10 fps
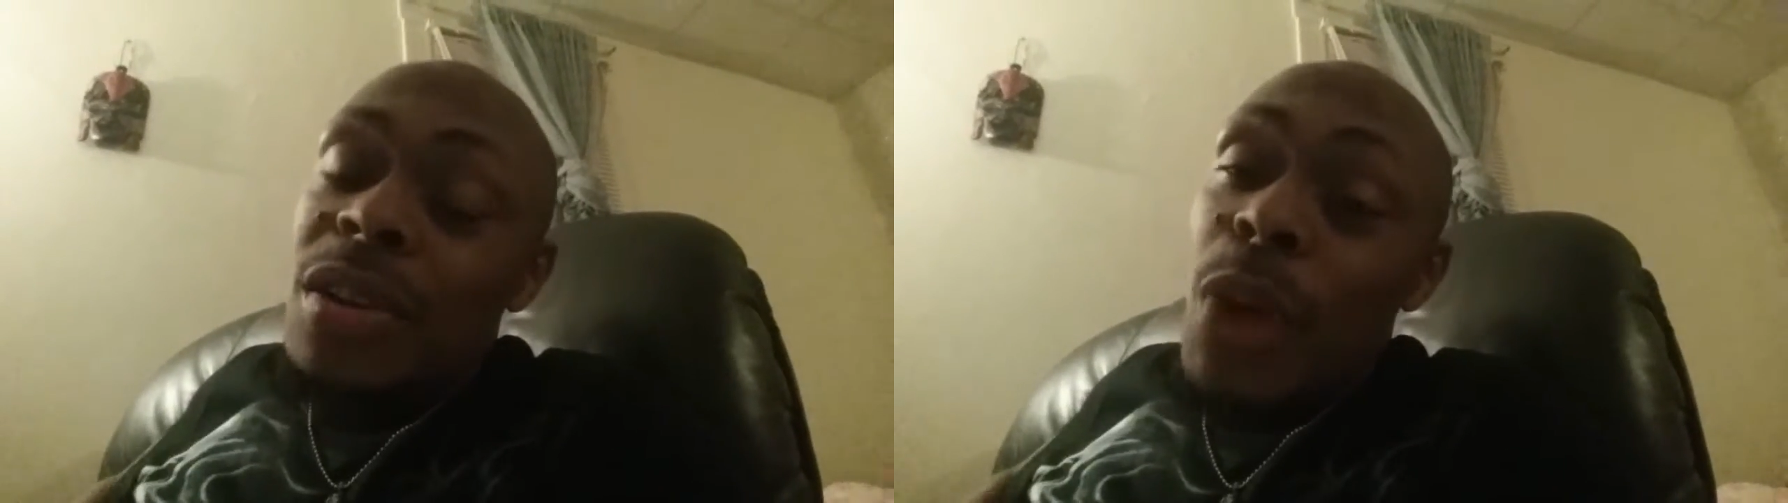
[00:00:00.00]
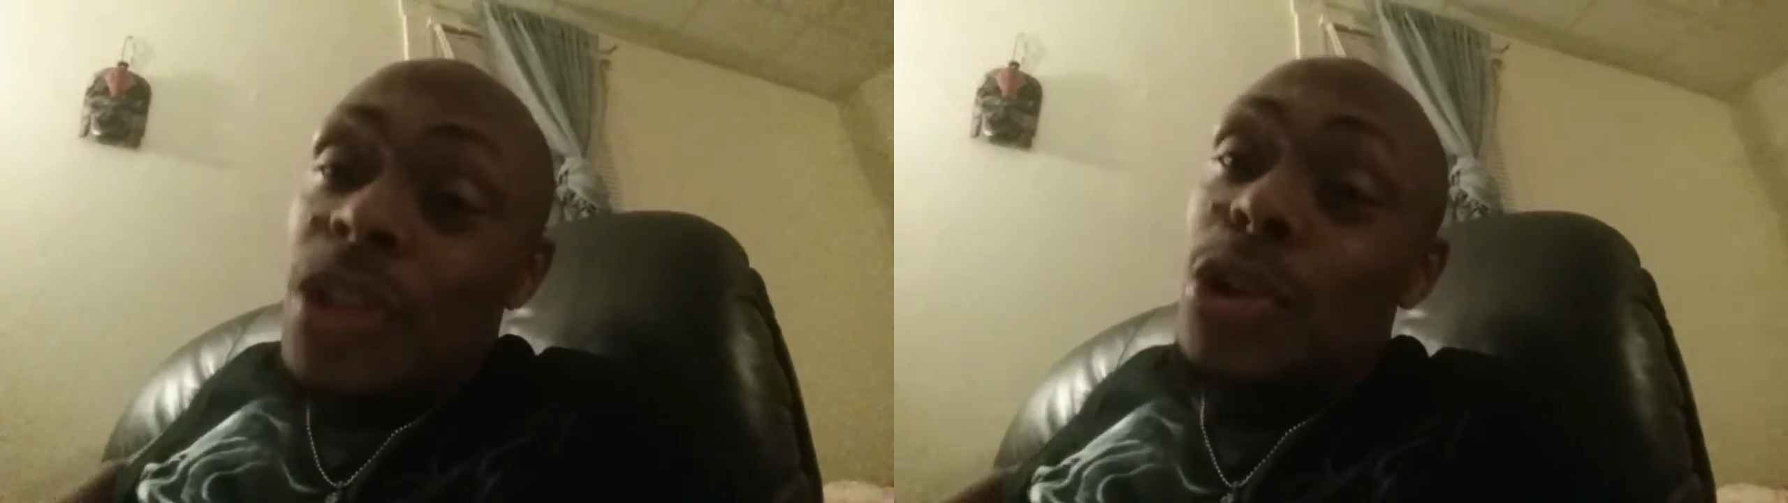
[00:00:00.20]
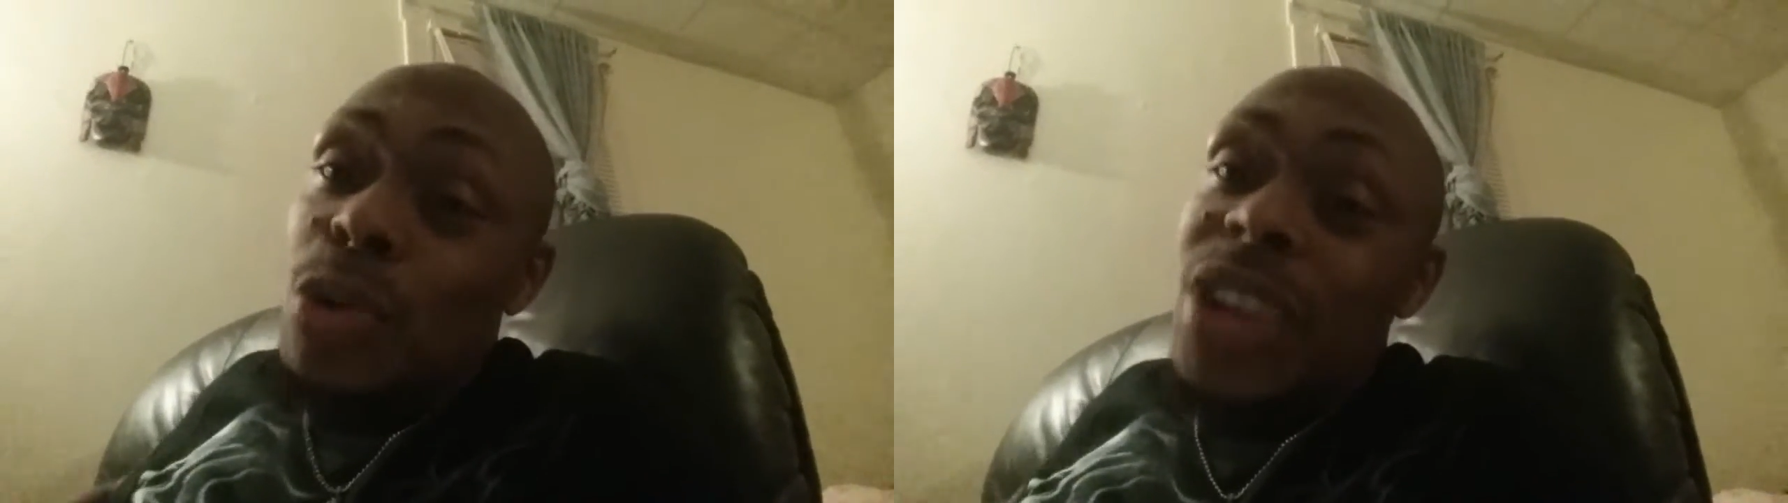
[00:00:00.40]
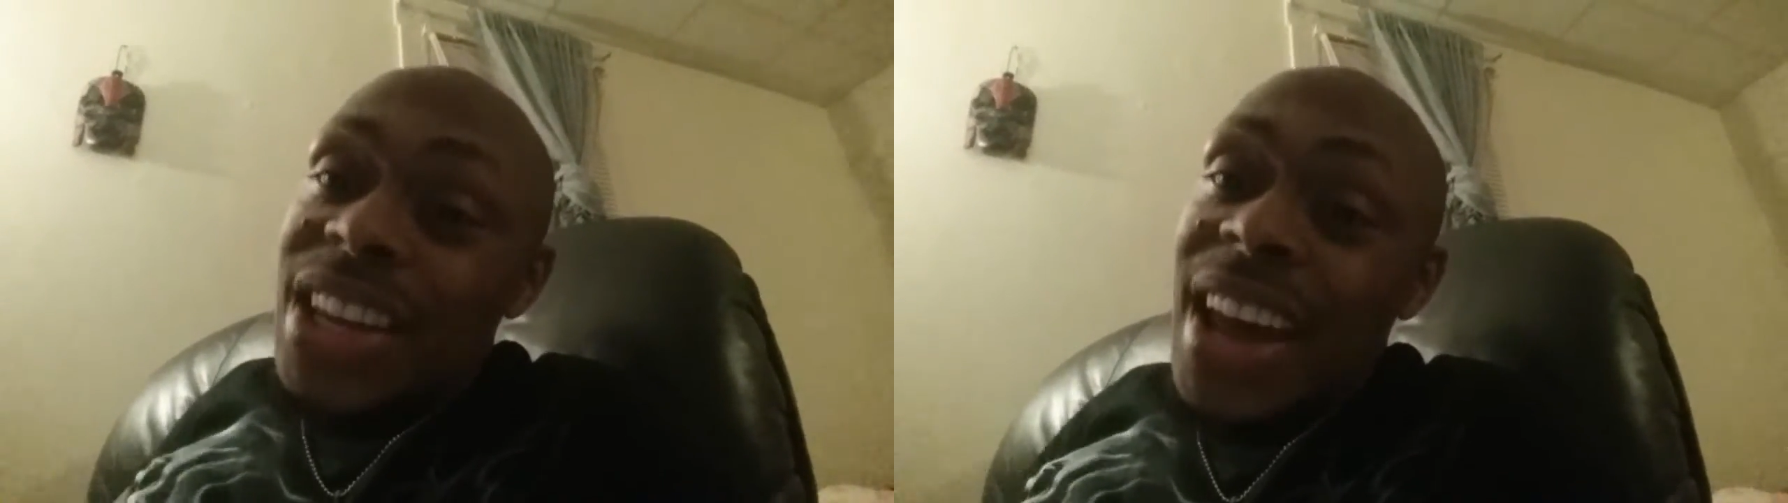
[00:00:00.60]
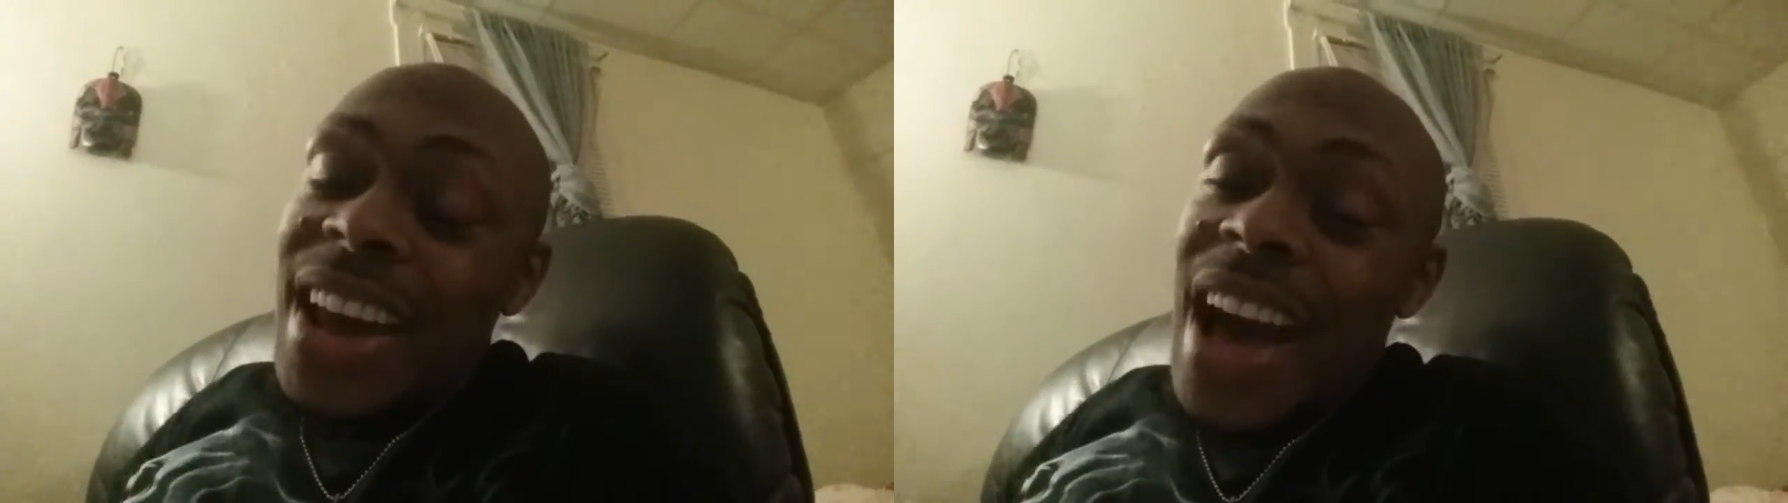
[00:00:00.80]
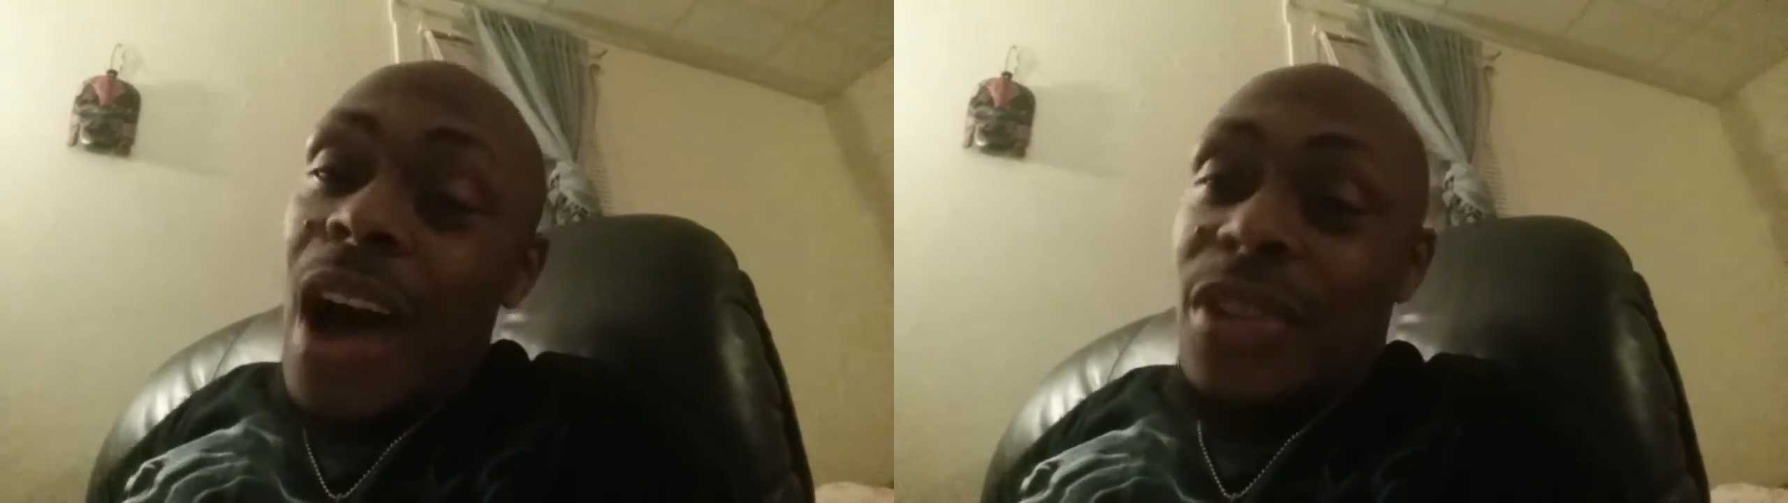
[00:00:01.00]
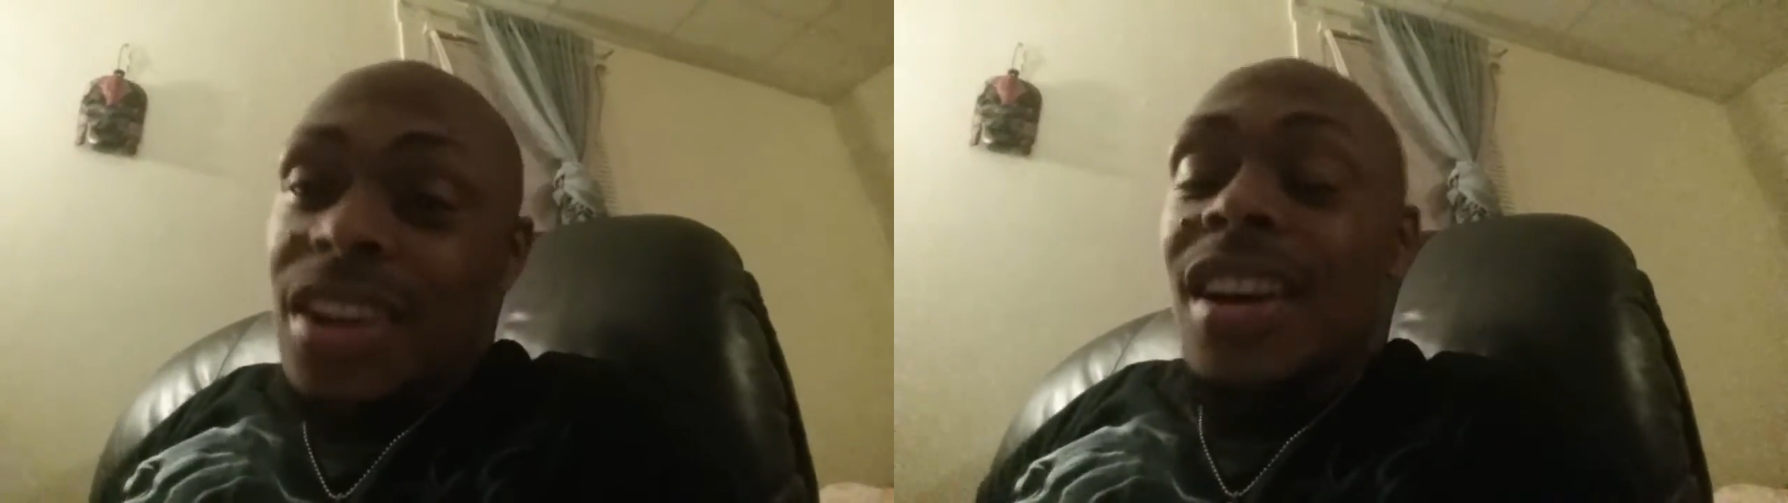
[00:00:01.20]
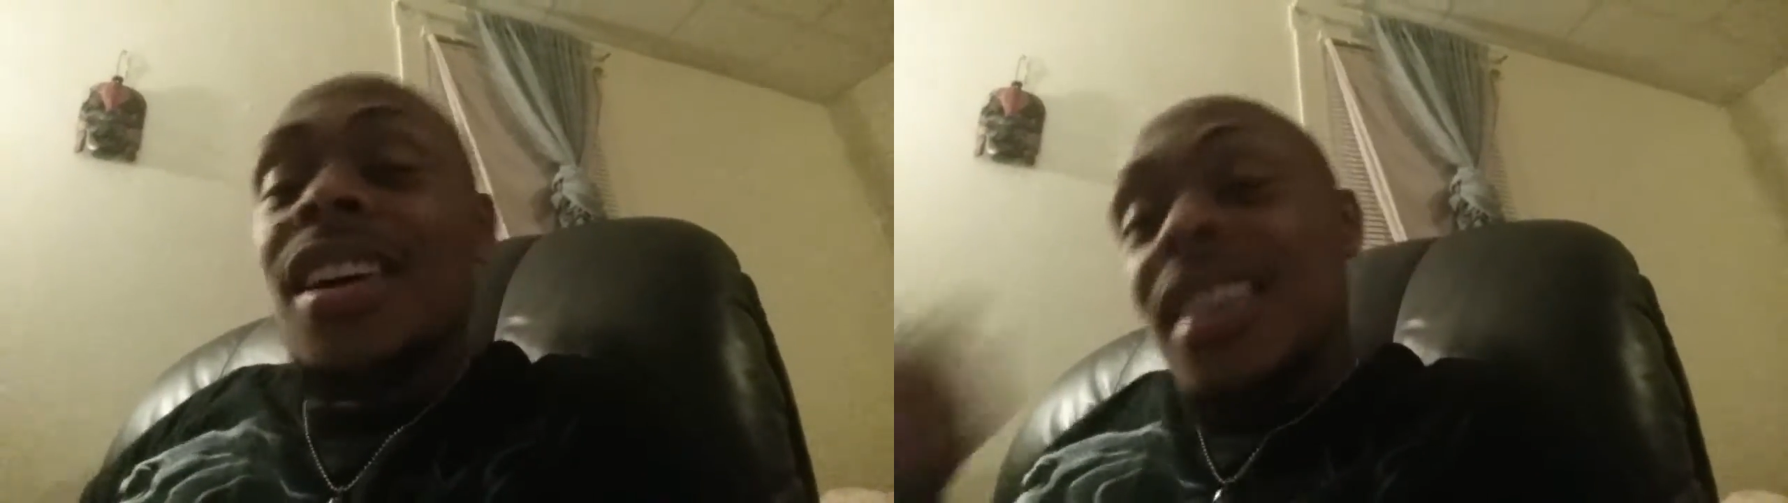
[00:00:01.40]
Martin Luther King how to